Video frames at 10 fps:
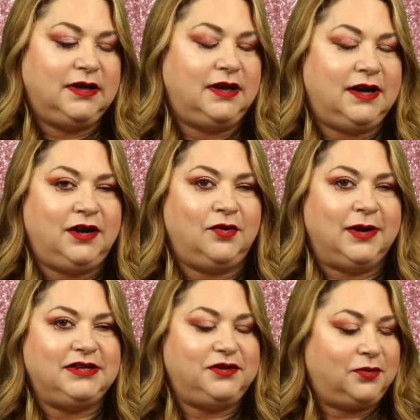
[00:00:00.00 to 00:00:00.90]
And I know
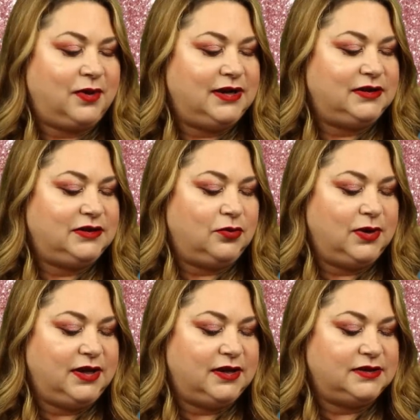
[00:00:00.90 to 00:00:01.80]
I did the right
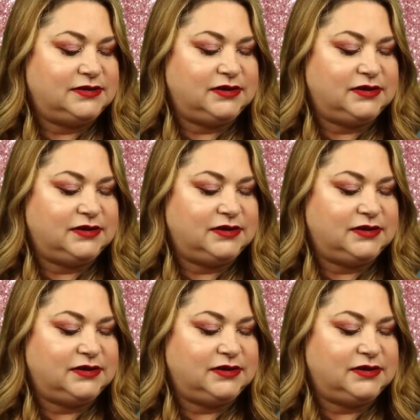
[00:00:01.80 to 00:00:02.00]
quiz.